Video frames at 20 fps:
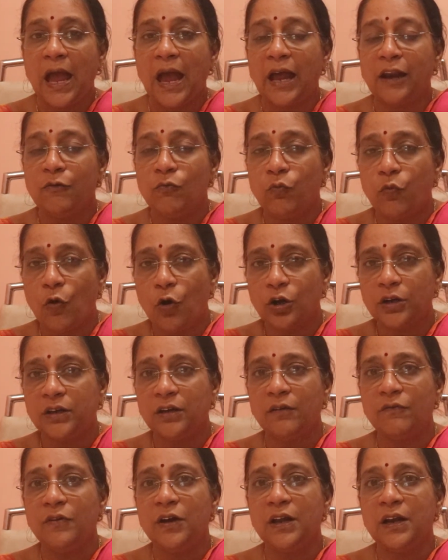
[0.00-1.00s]
And
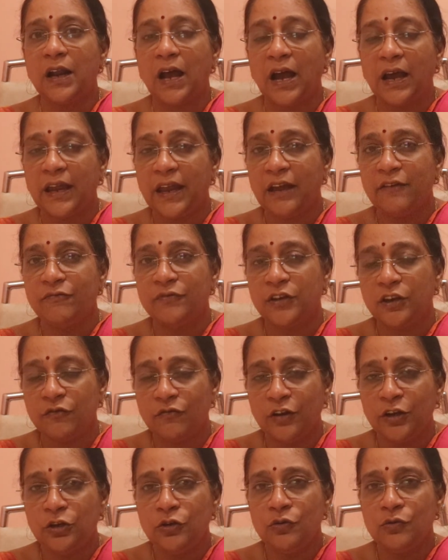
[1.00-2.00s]
whatever I have
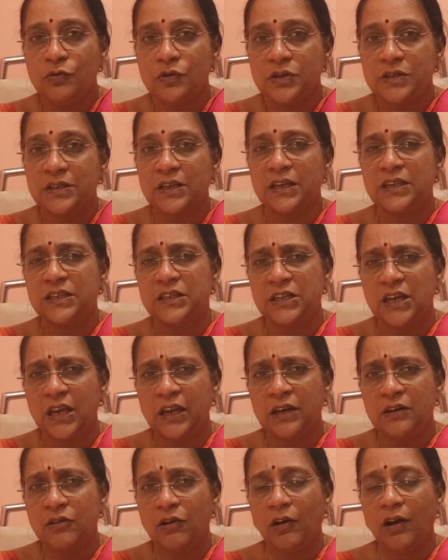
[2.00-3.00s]
given you is a
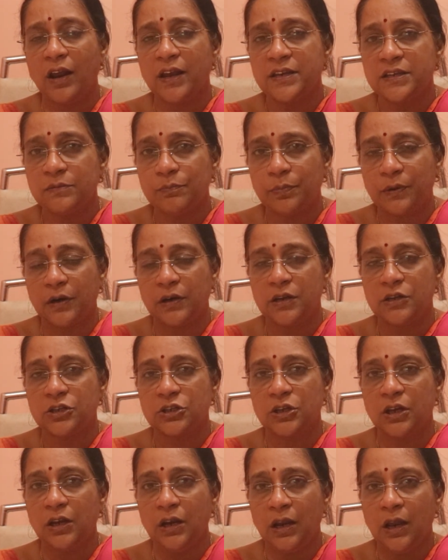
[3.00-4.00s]
generalized
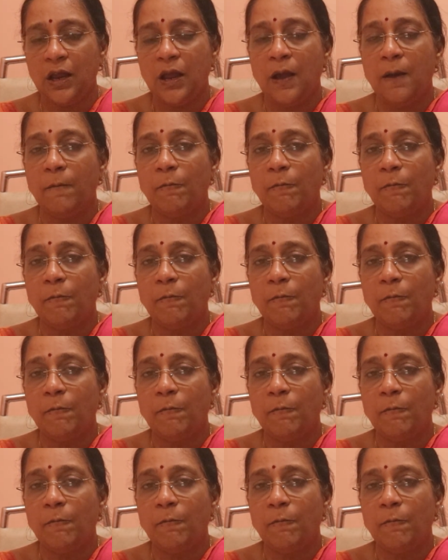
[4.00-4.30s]
prediction,